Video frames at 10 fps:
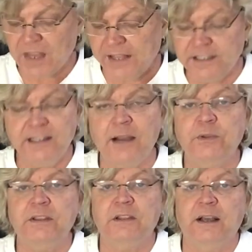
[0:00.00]
I did that
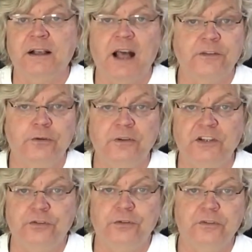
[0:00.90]
with concert
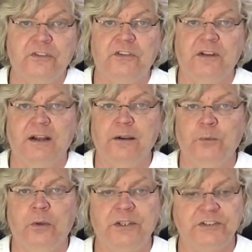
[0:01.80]
t-shirts,
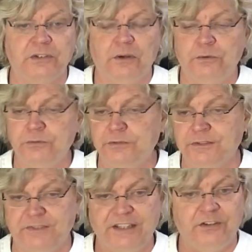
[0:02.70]
Rolling Stones,
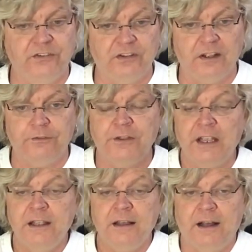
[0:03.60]
vintage stuff,
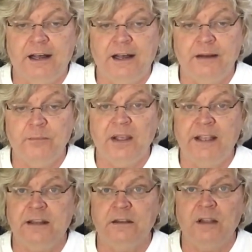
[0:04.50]

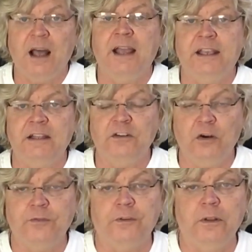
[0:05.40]
and high-end
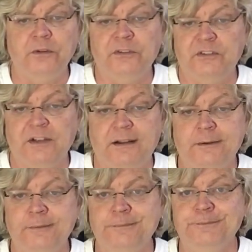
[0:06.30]
golf clothes,
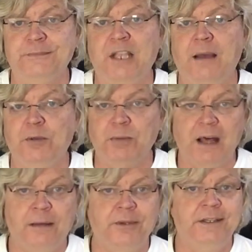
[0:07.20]
Tommy
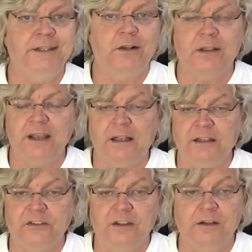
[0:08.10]
Bahama and all that kind
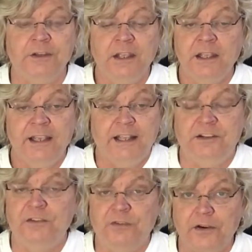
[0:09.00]
of stuff, and
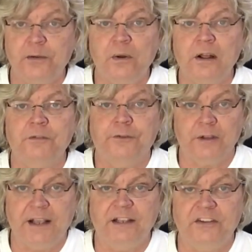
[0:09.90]
did very well for,
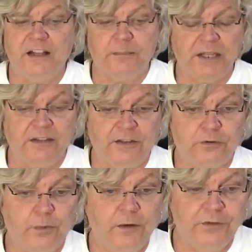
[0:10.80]
like I said, about 10 or
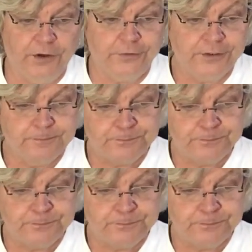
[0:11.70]
12 years.